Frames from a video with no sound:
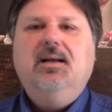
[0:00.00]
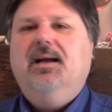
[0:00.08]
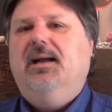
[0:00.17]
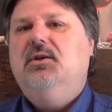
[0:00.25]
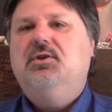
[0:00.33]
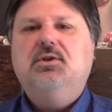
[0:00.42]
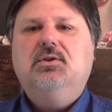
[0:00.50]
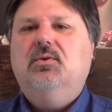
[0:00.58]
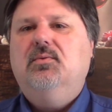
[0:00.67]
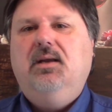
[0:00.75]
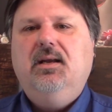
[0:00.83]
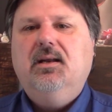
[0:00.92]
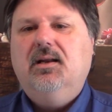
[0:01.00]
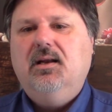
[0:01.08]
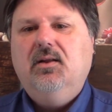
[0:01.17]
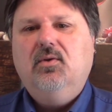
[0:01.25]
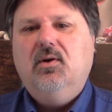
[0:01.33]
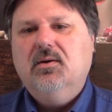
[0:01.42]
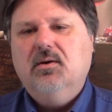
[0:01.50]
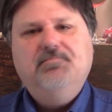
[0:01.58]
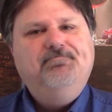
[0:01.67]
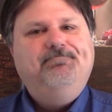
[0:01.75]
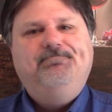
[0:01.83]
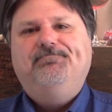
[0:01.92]
and you just don't need it any longer,
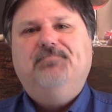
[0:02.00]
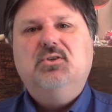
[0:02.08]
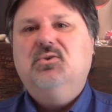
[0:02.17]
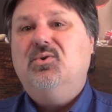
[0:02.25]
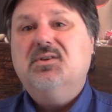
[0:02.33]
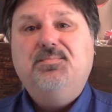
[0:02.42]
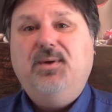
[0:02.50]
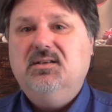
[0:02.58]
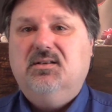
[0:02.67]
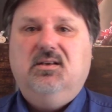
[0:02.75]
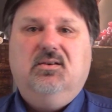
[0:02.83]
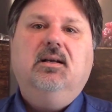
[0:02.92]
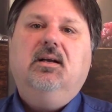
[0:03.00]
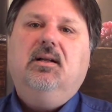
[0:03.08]
there's no expense to you.